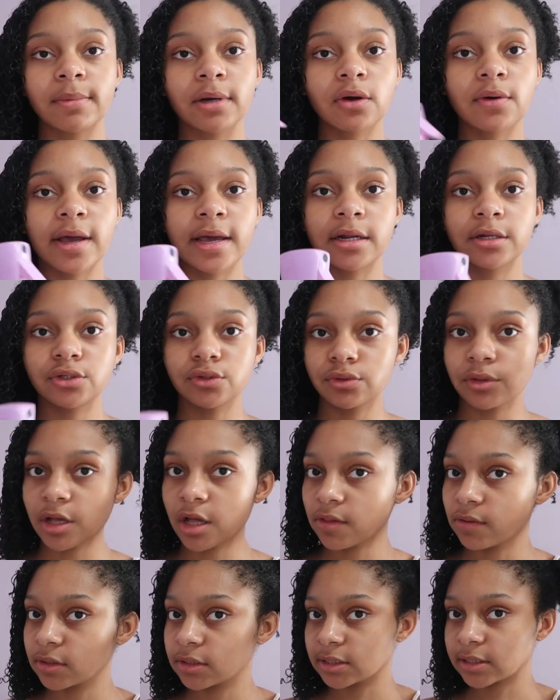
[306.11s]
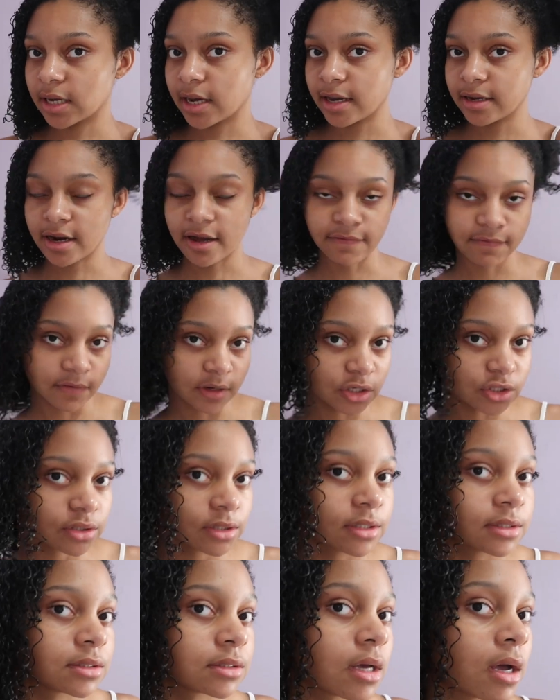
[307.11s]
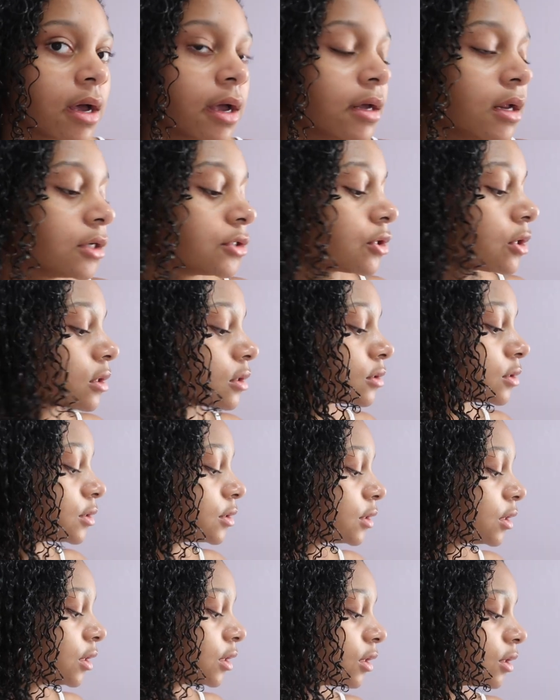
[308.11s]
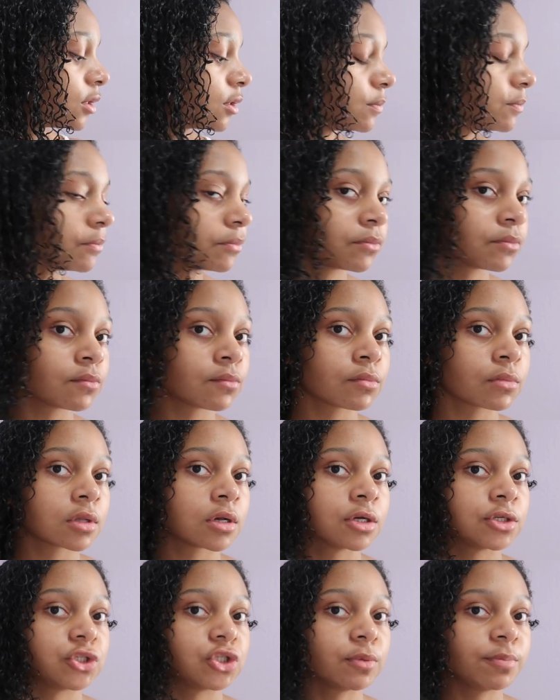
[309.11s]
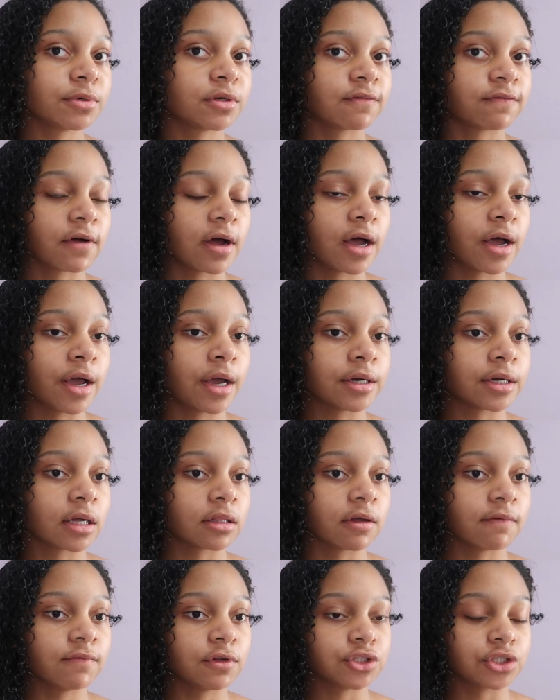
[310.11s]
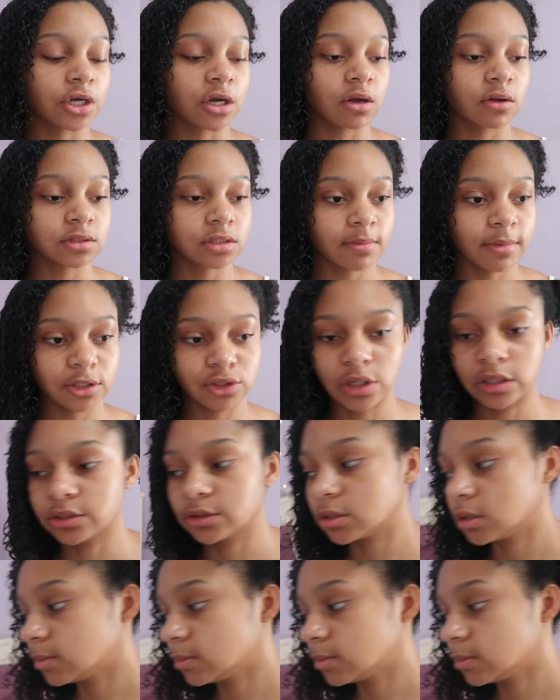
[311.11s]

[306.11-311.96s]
I'm gonna go ahead and do the other side. I finished this side, as y'all can see. Super defined. I love the gel. It's on my dresser.